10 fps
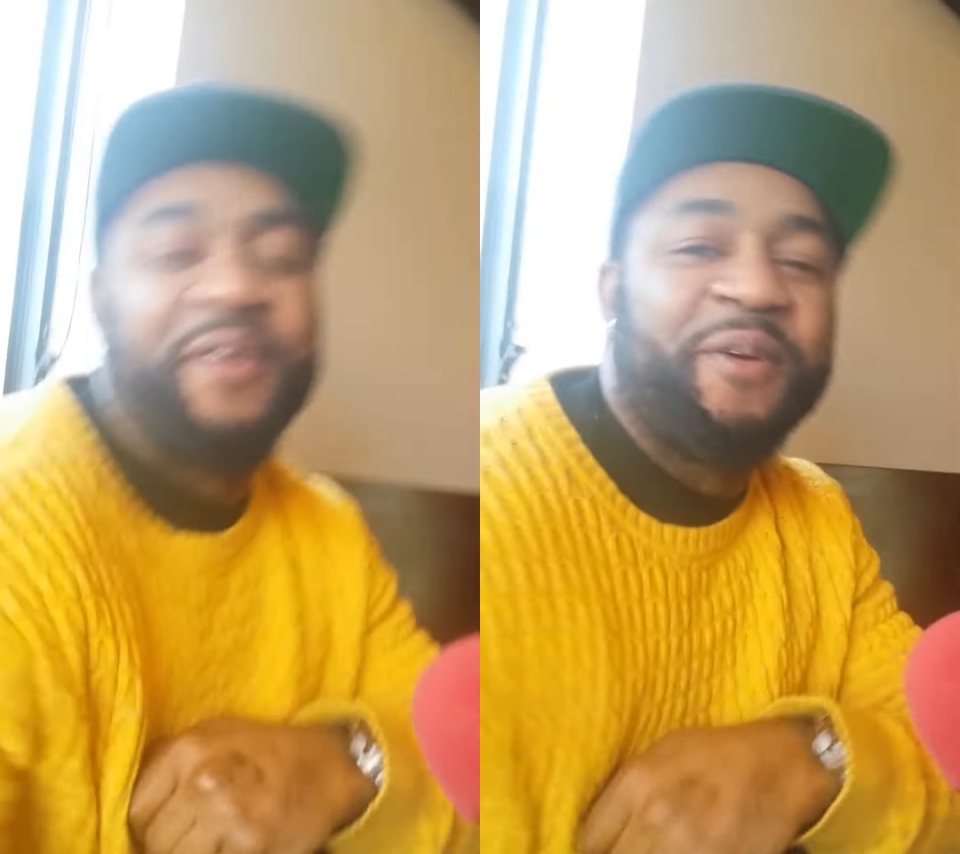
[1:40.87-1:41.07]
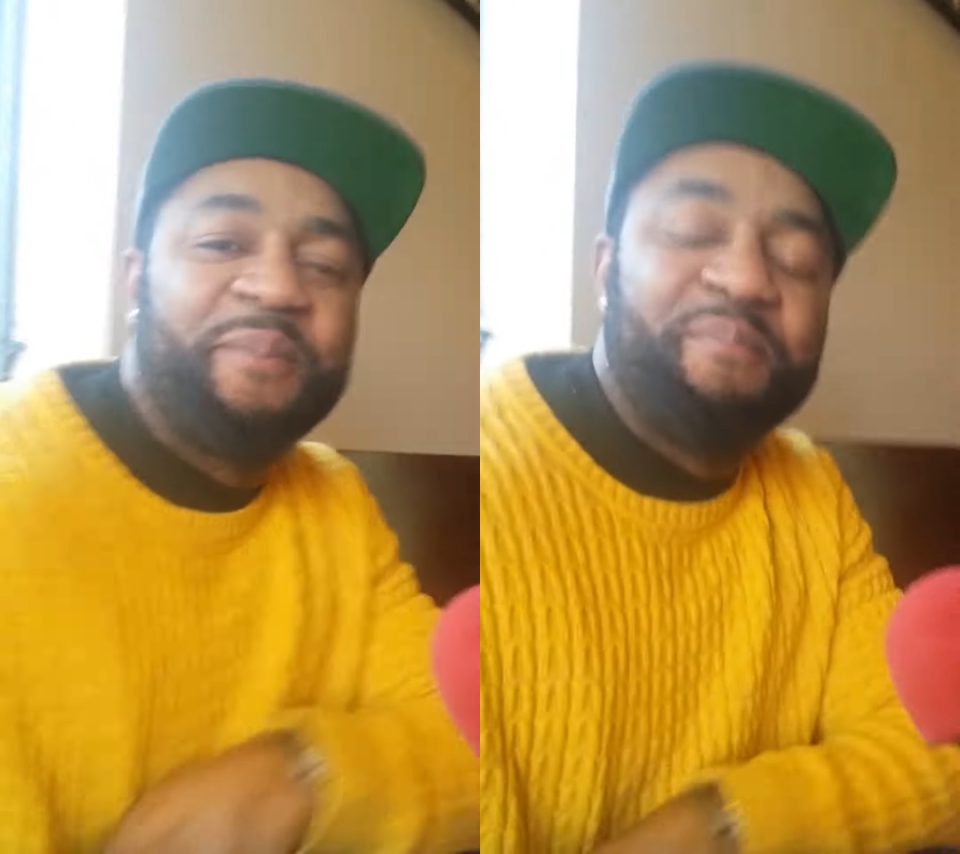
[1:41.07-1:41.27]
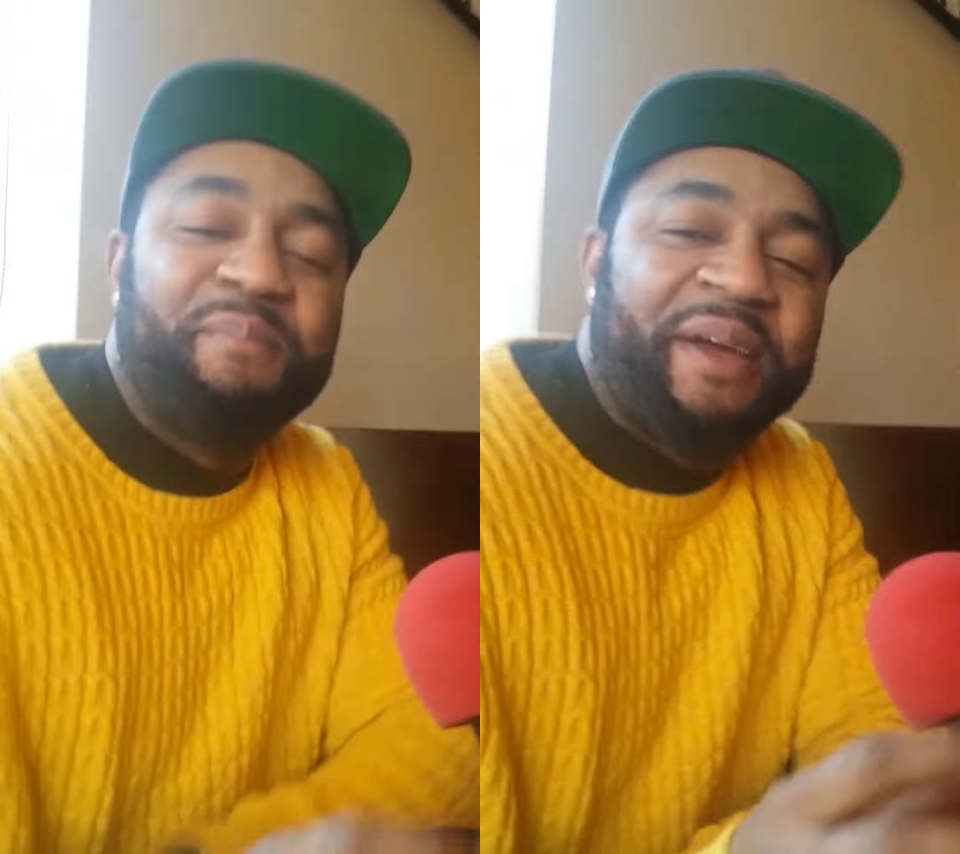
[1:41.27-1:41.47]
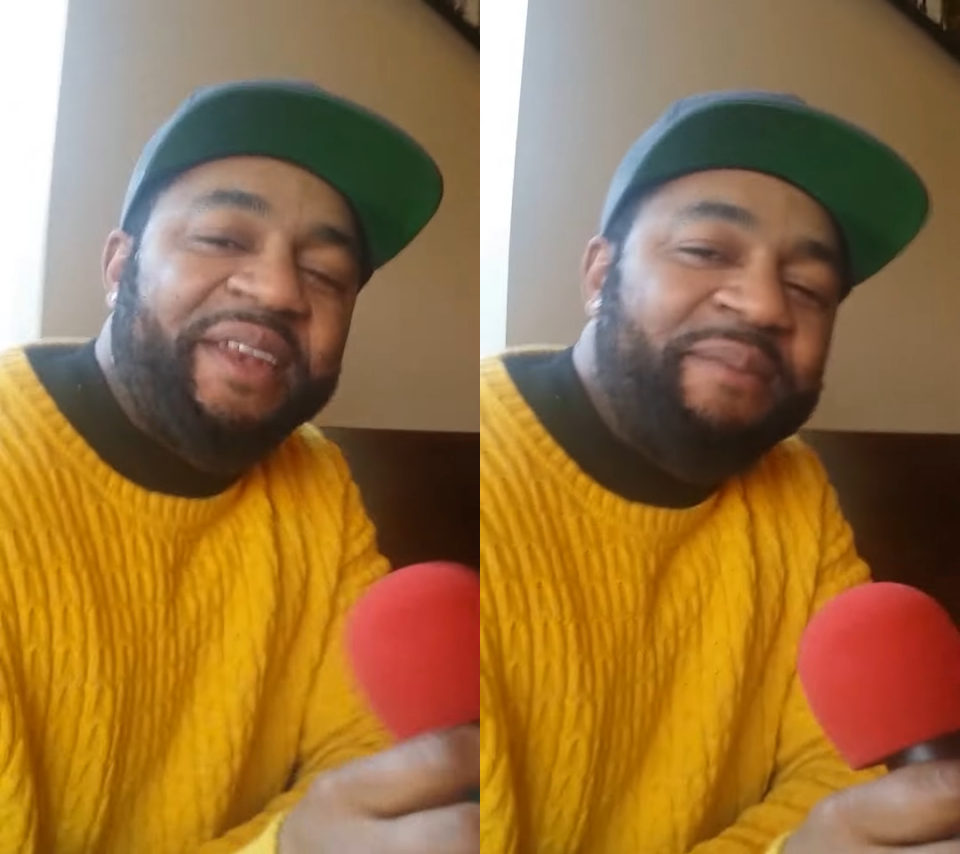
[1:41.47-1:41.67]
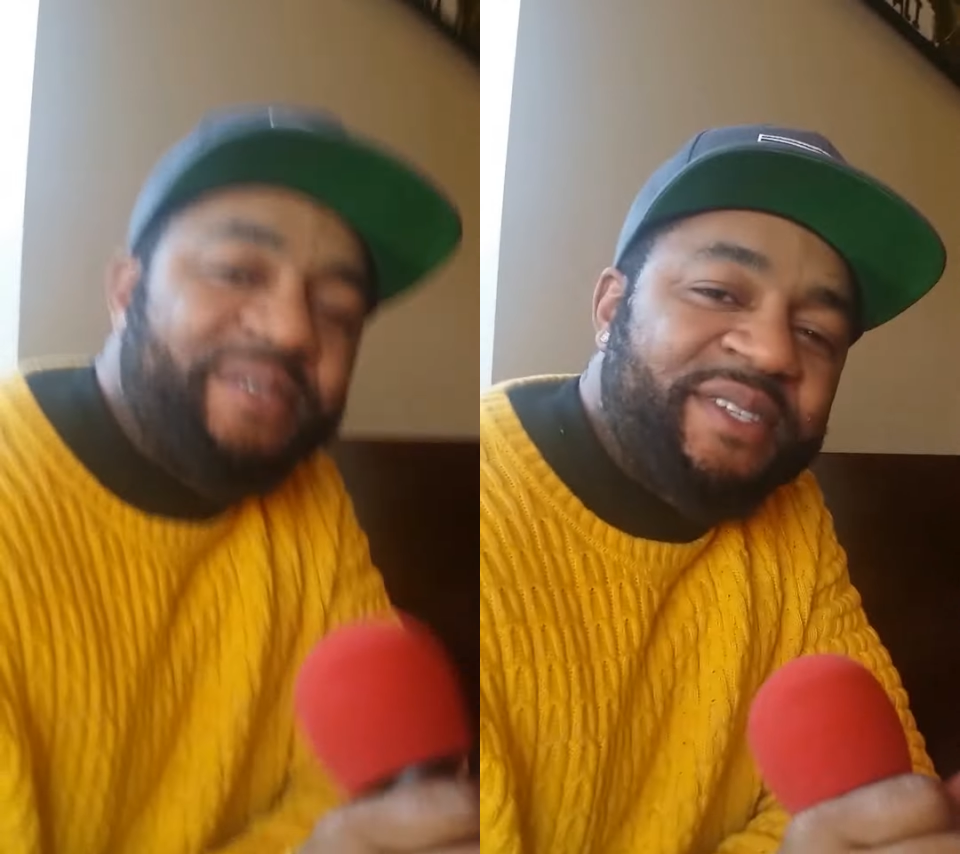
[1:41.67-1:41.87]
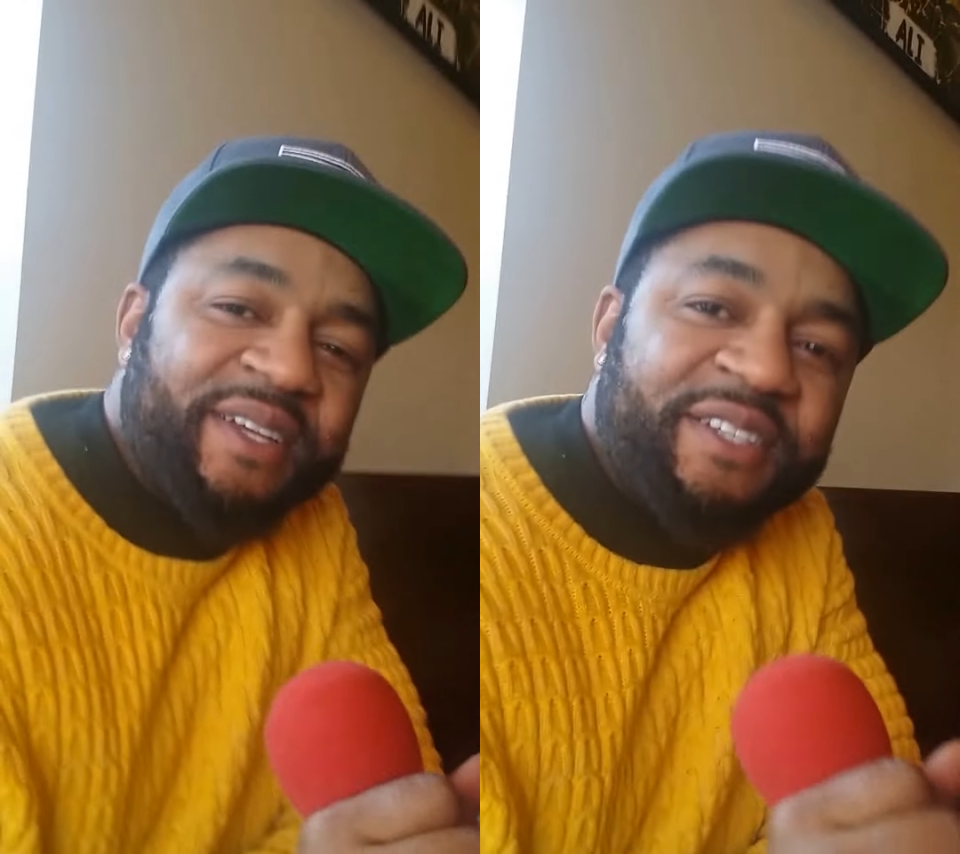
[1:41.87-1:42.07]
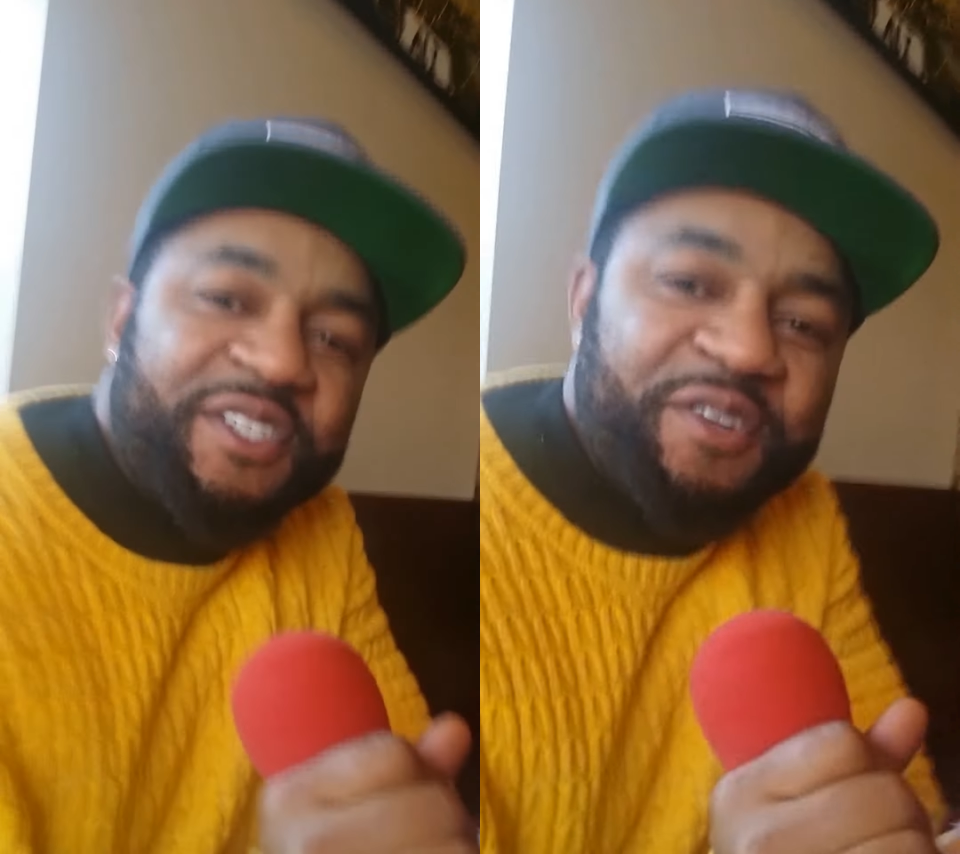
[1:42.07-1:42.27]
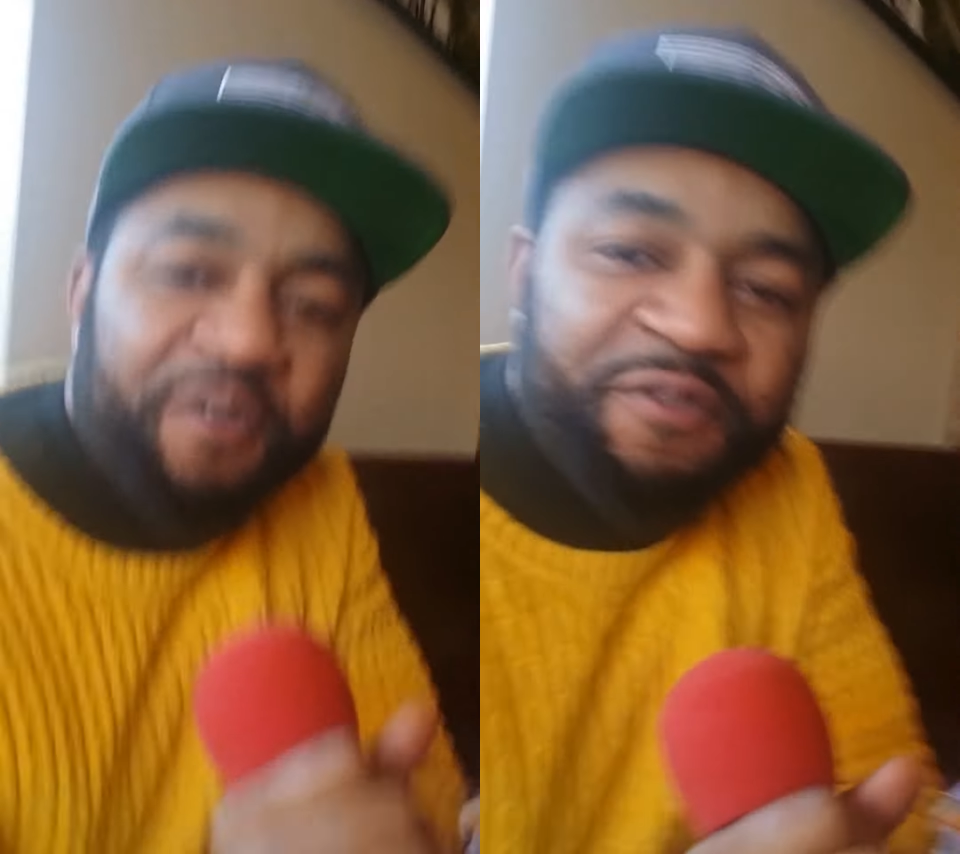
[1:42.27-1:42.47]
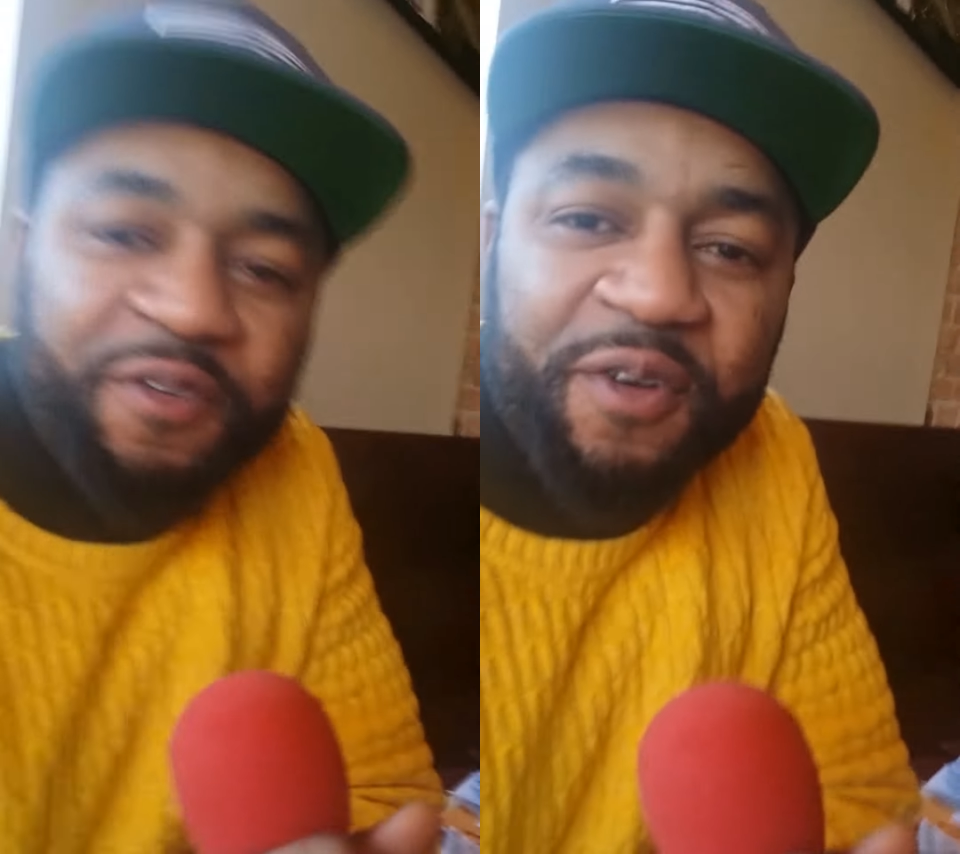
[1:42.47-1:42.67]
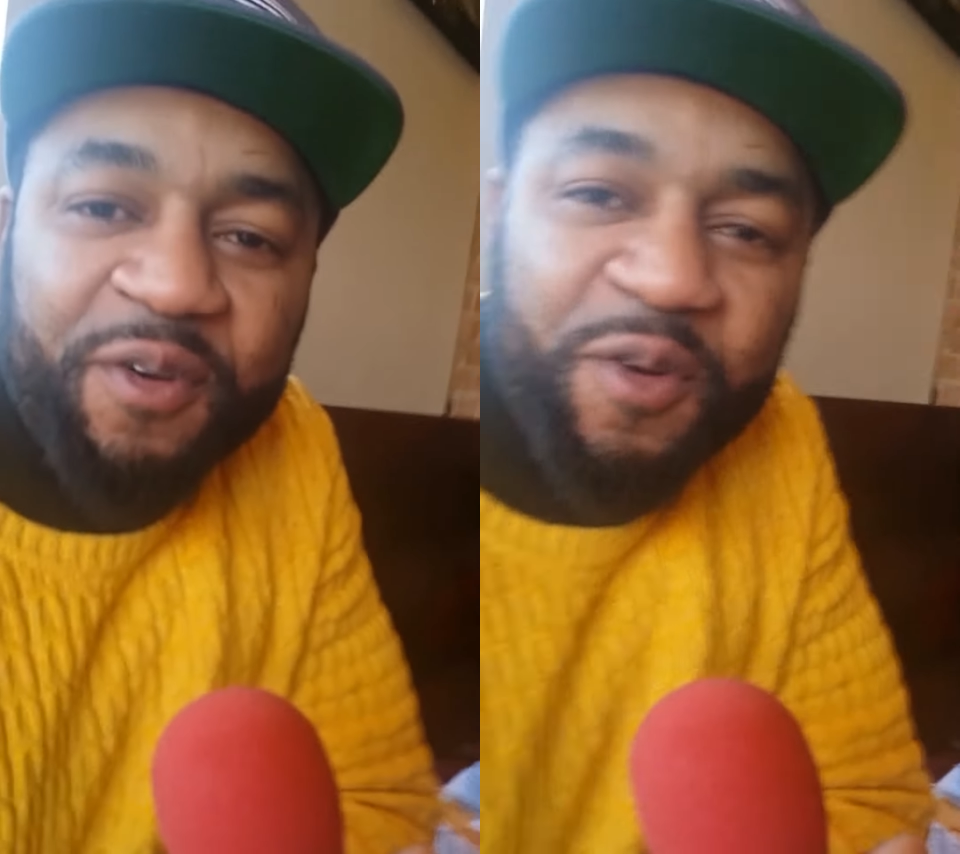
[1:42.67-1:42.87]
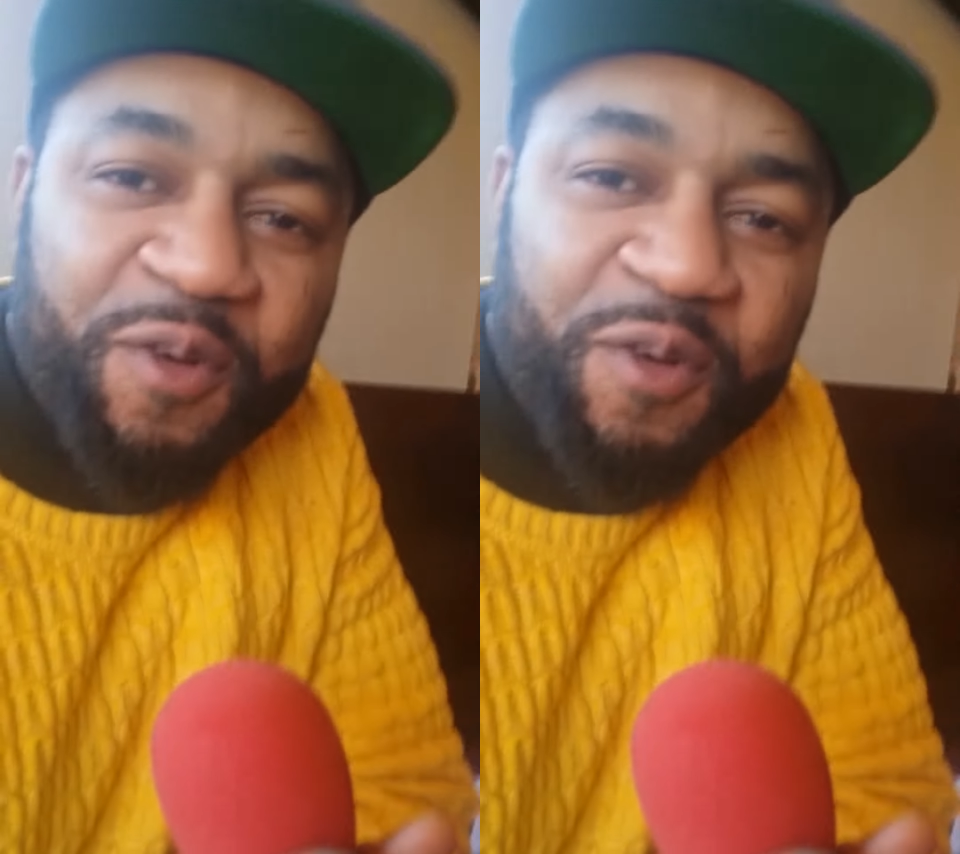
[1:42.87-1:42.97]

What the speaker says: you doing? My name is Chewdofou.